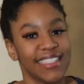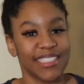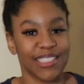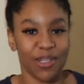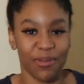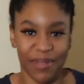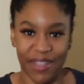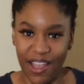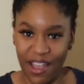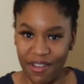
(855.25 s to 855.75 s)

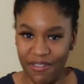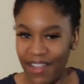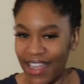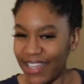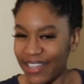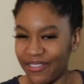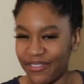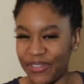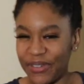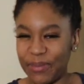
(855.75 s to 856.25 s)
show me y'all
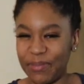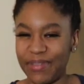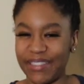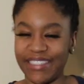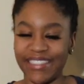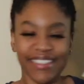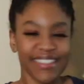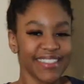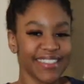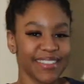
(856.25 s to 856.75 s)
rocking with
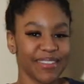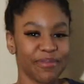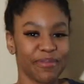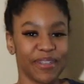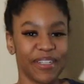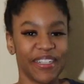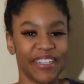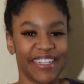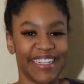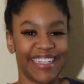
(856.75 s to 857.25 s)
me,
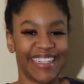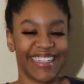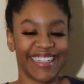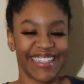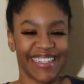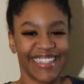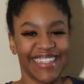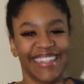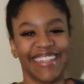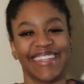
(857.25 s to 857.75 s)
period.
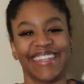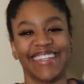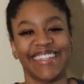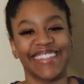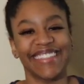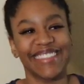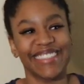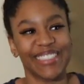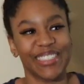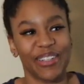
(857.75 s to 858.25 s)

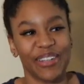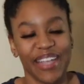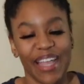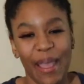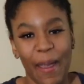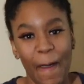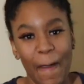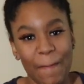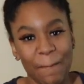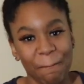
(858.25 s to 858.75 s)
So
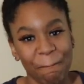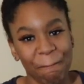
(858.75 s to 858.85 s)
yeah.